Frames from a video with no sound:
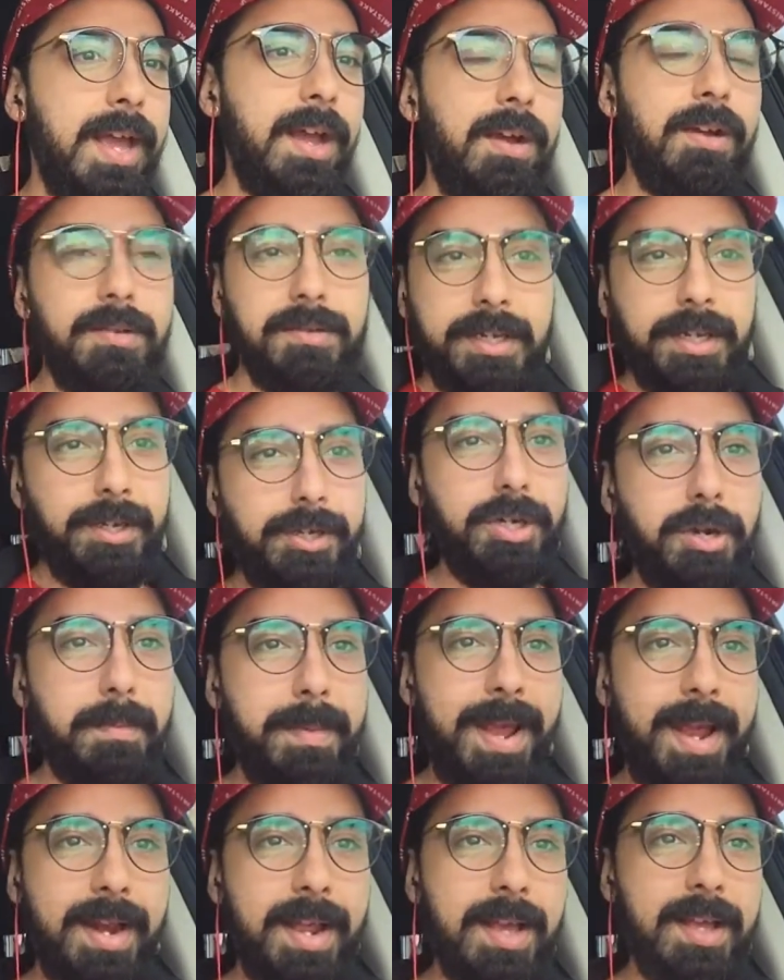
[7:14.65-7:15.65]
I was like, sure,
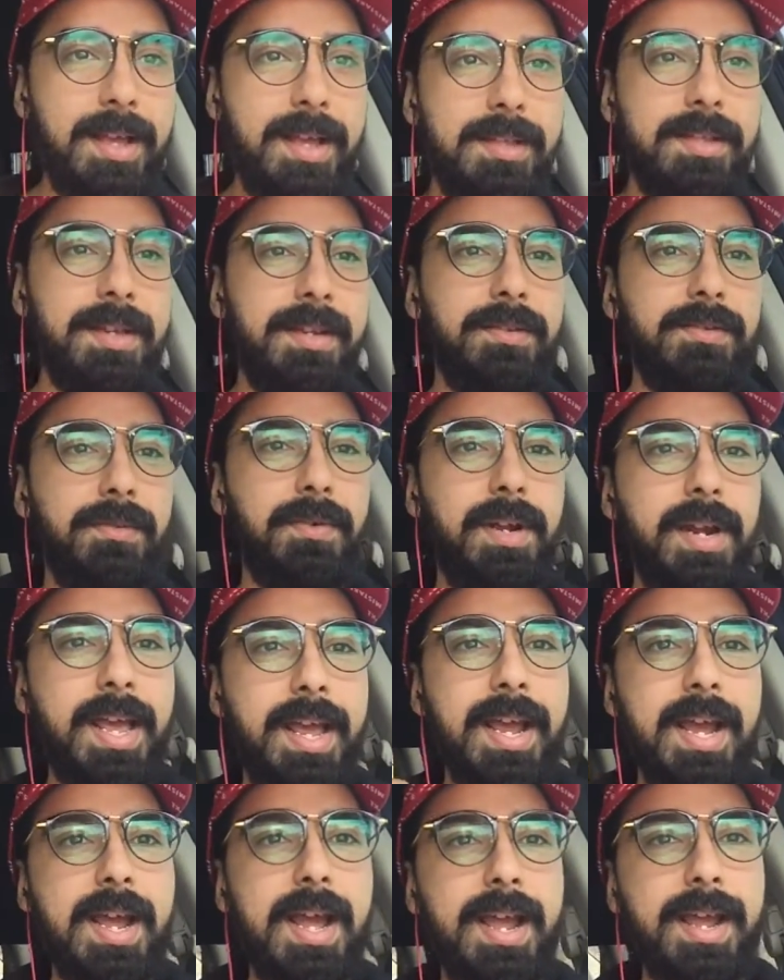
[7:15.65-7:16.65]
man, that sounds fun.
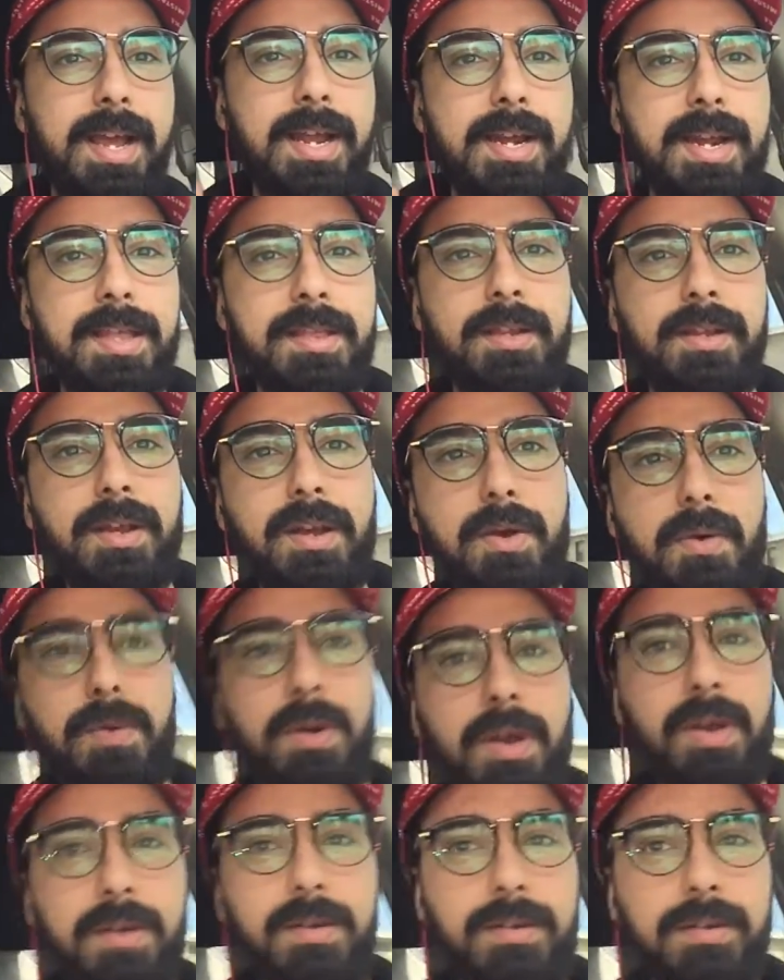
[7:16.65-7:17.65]
I got I got nothing
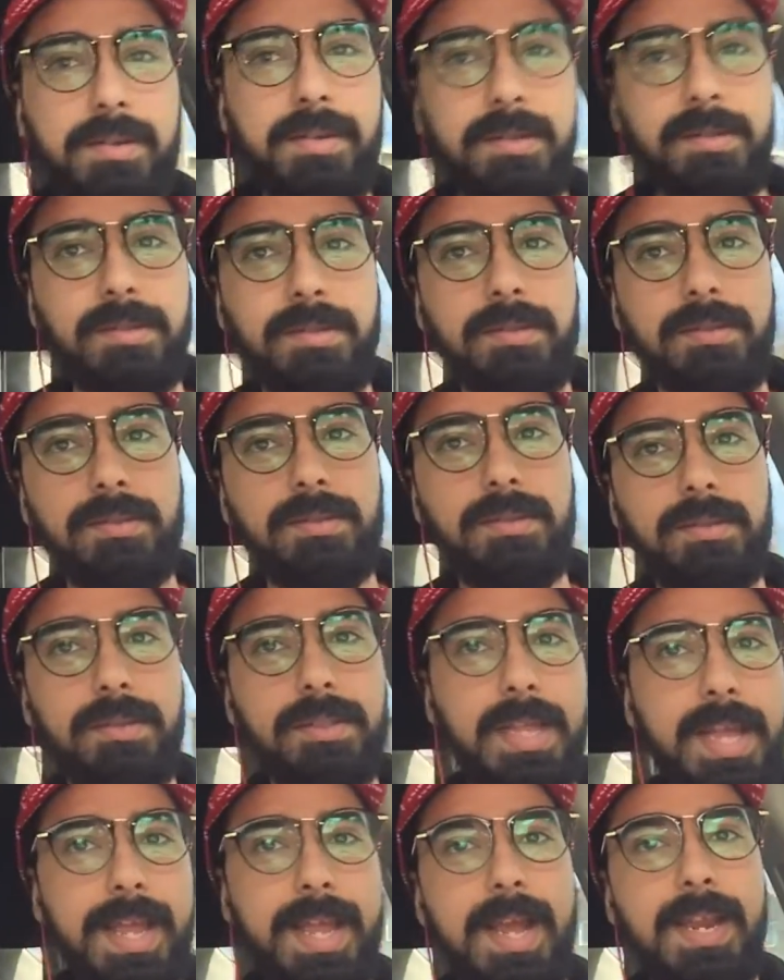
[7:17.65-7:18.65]
going on till
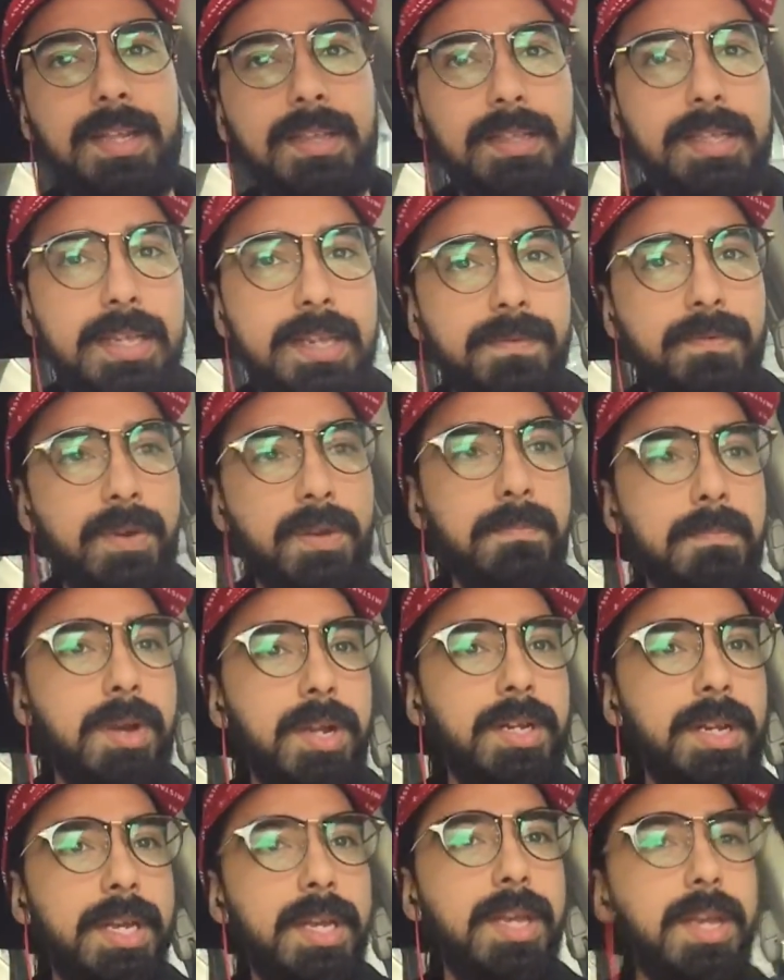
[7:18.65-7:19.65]
till I got to leave on
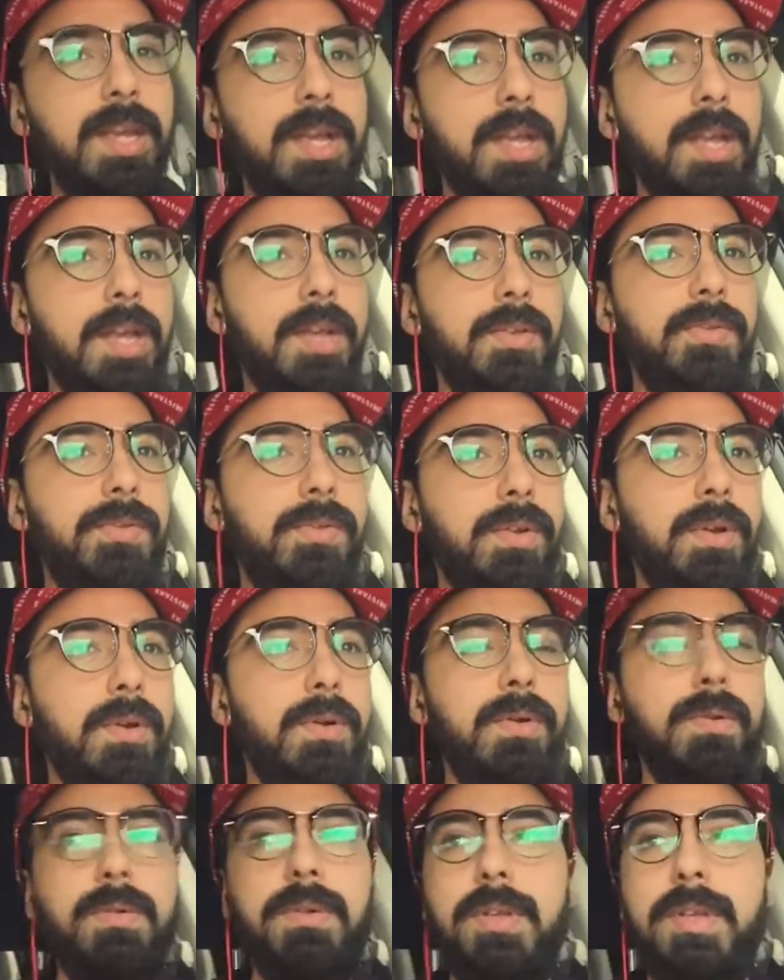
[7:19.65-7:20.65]
Monday,
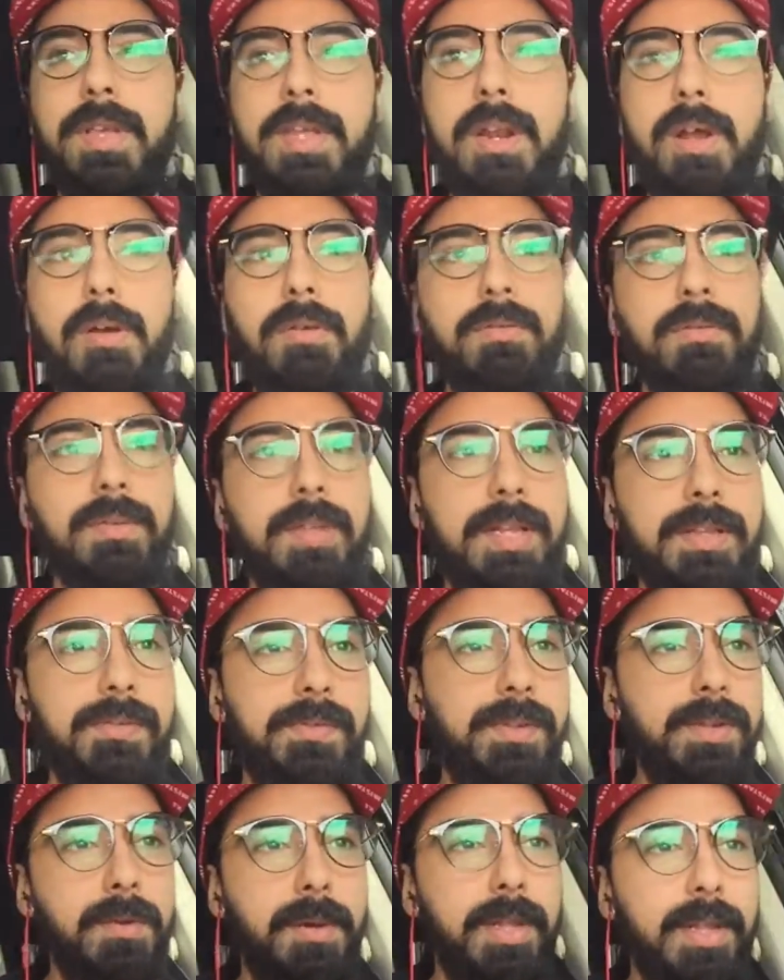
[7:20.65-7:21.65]
so you know,
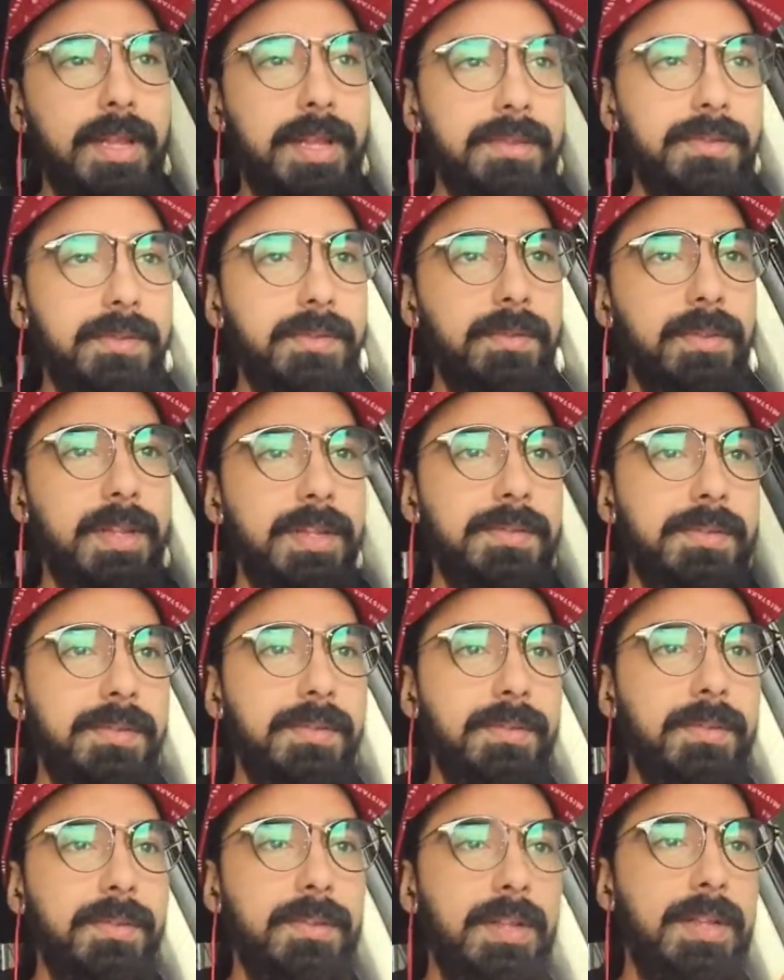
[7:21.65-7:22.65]
let's do it. Let's
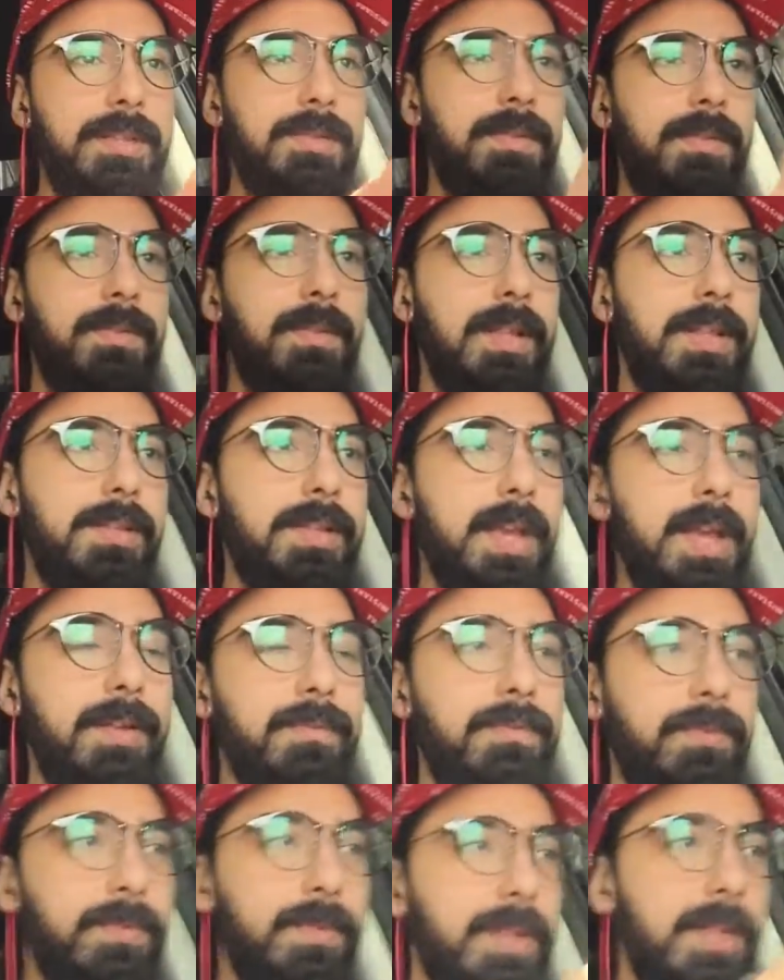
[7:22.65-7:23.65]
let's let's let's
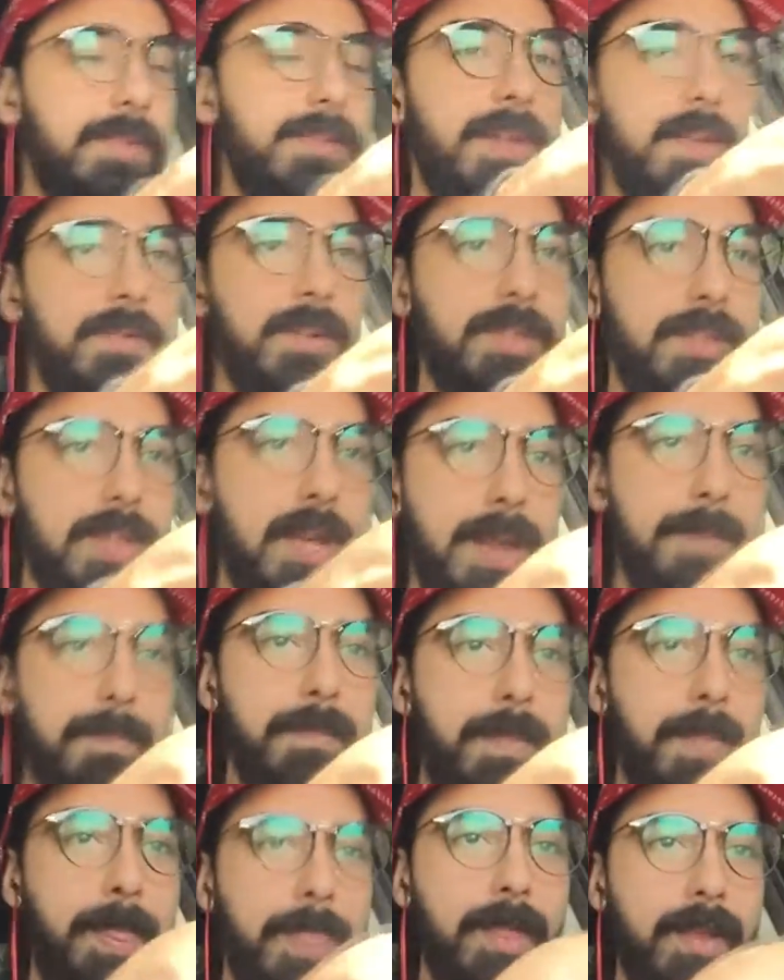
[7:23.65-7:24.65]
have let's have a good time,
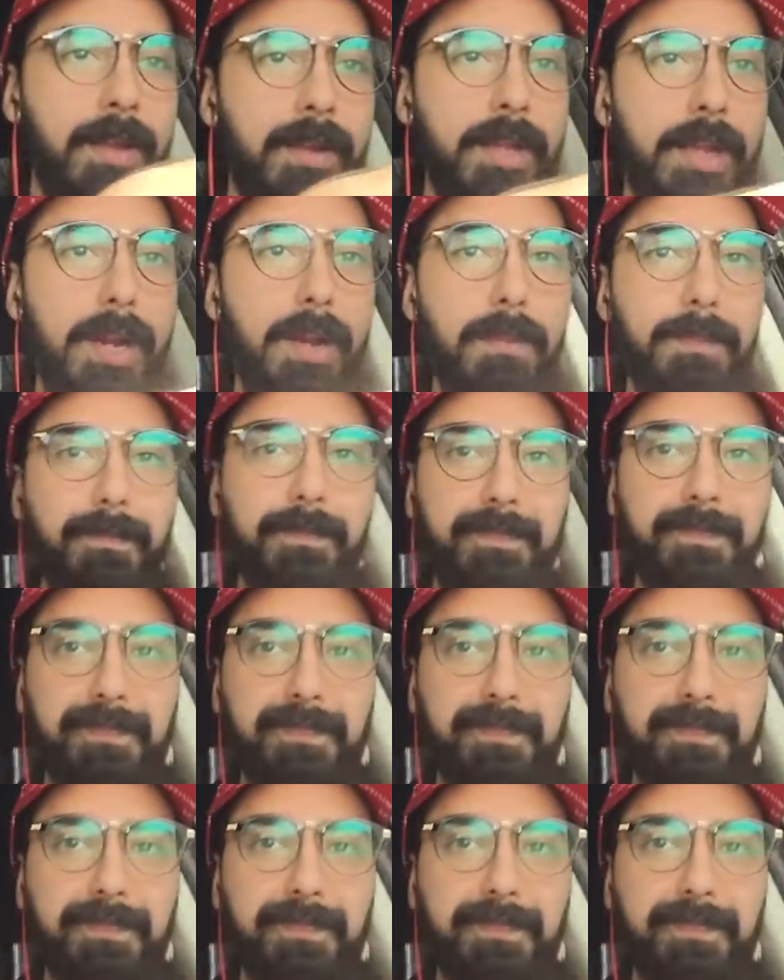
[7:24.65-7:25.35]
you know.